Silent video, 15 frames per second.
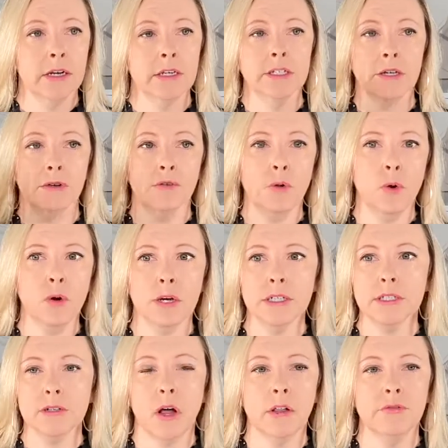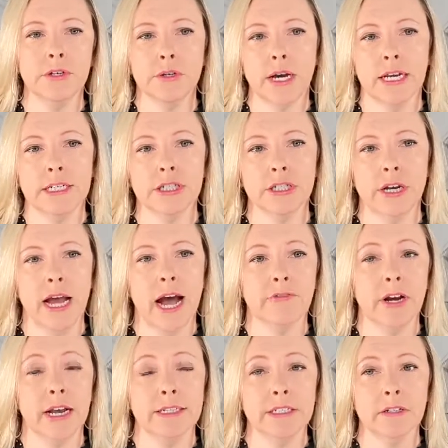So of course, all of you guys should
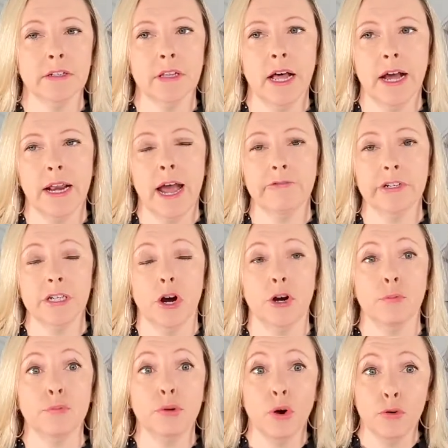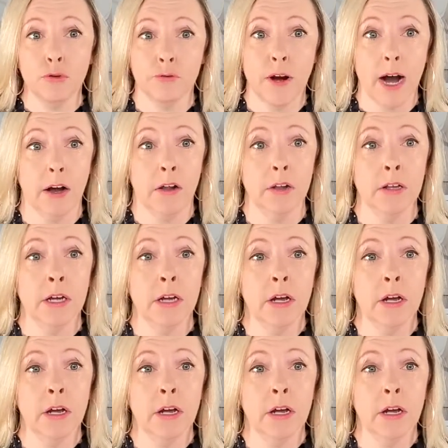have an ideal client avatar profile